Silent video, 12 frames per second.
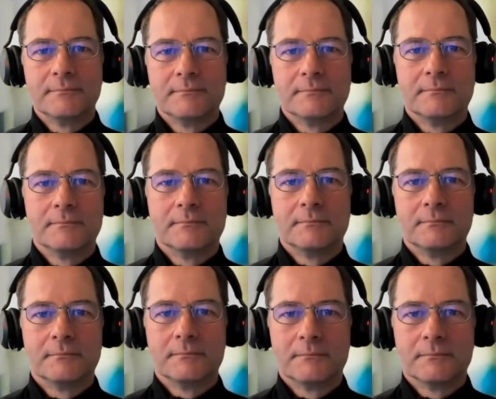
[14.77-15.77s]

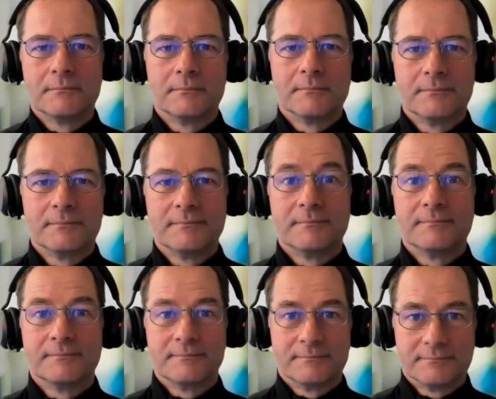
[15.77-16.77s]

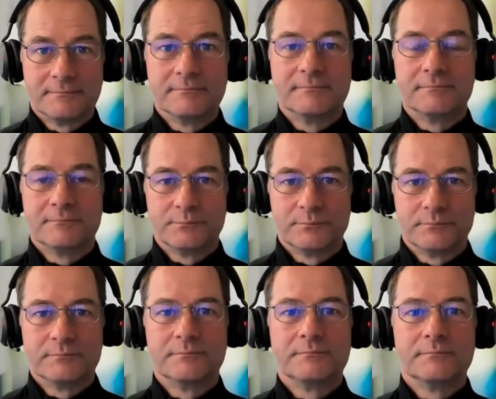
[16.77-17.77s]

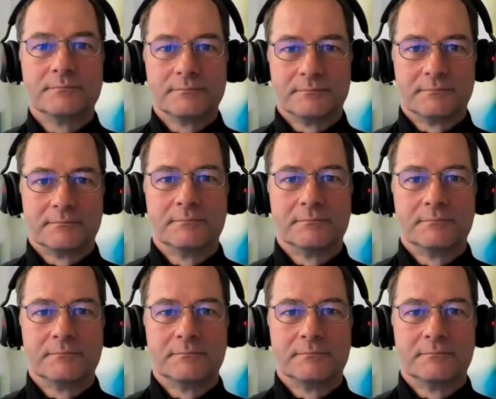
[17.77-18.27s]
(not speaking)